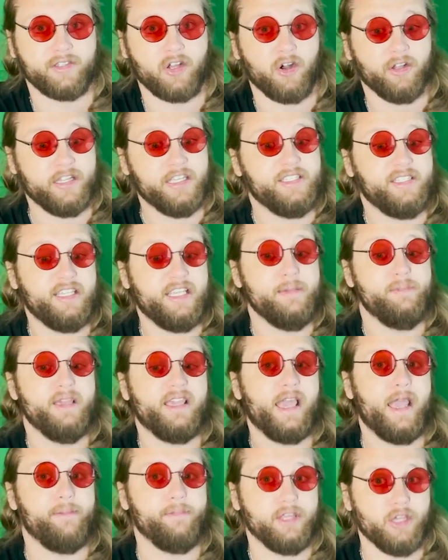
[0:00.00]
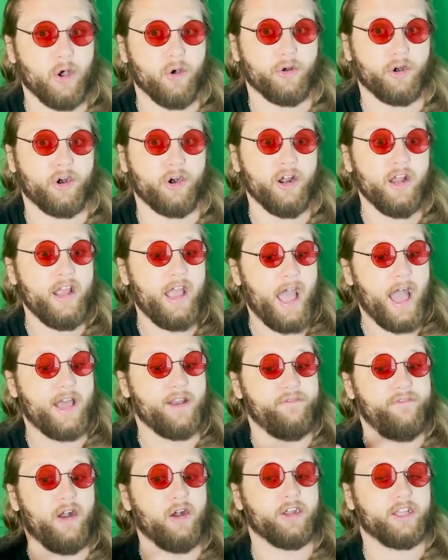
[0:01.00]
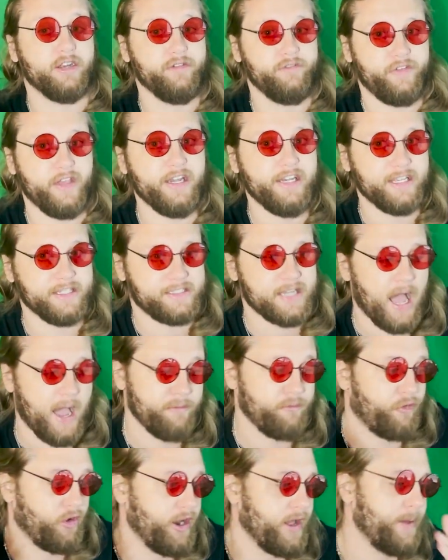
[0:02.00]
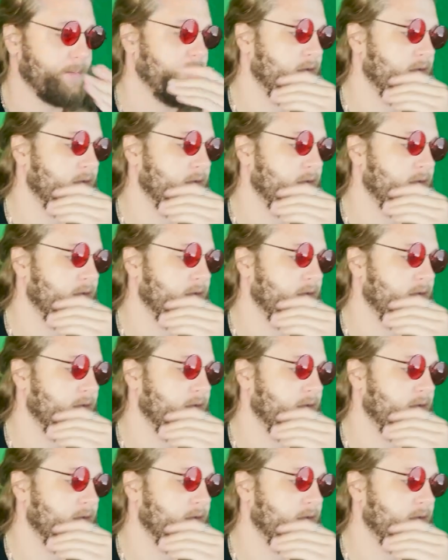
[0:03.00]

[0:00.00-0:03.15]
Or at least he became the owner at a very convenient time for him.